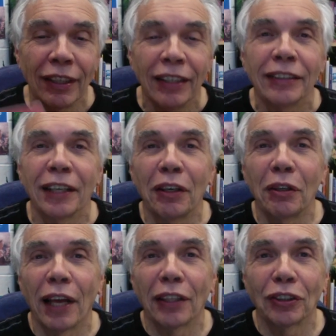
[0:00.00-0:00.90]
tell you
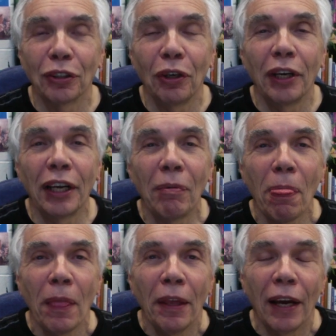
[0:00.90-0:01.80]
that story.
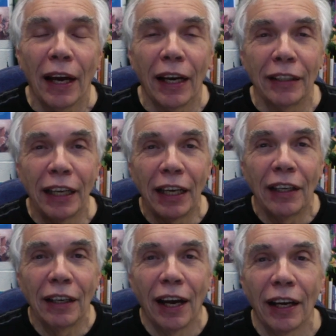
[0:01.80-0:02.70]

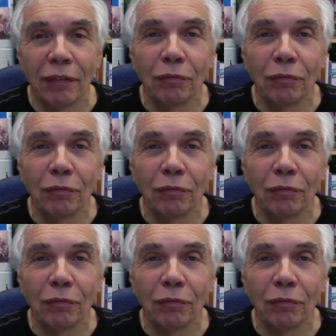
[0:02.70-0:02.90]
The